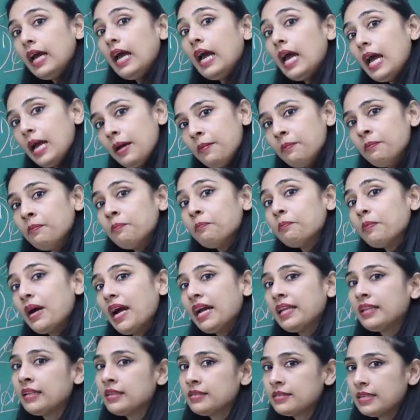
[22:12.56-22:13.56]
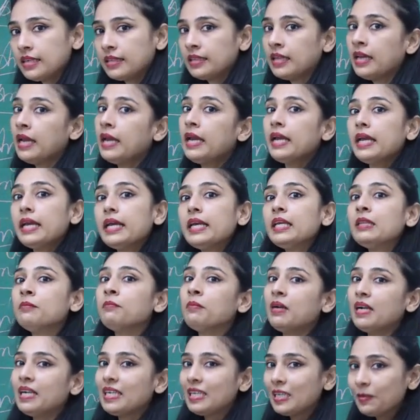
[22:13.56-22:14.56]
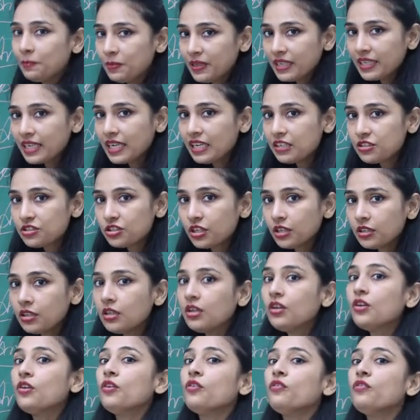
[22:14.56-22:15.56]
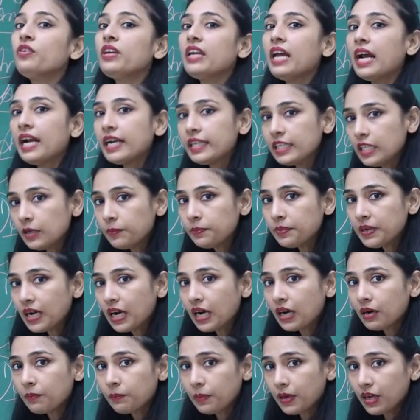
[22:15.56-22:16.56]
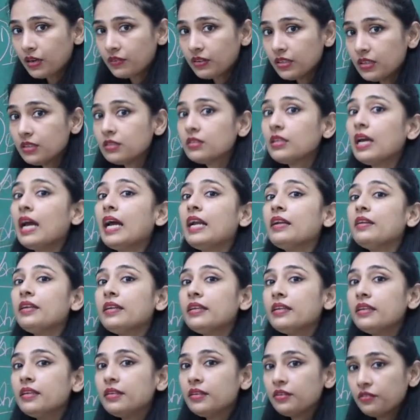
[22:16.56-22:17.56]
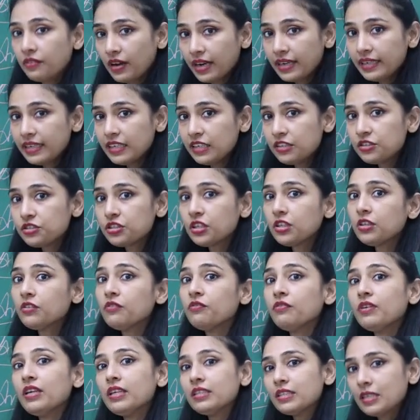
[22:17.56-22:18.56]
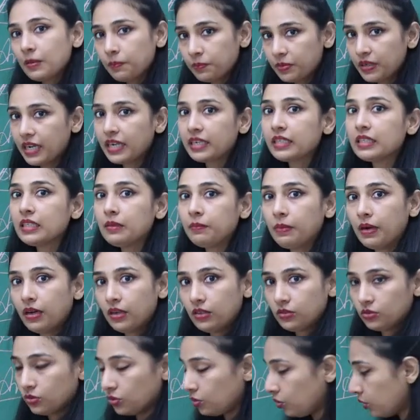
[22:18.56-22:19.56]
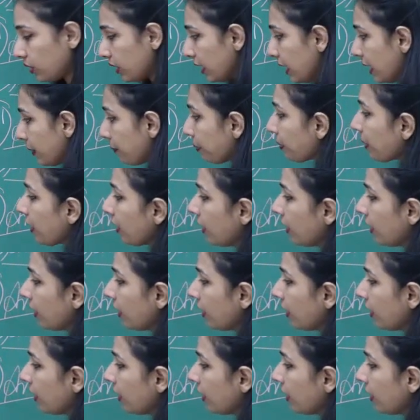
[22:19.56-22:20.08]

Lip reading: m minus n. In multiplication, we add the powers, and in the dividation, we subtract the powers. Okay.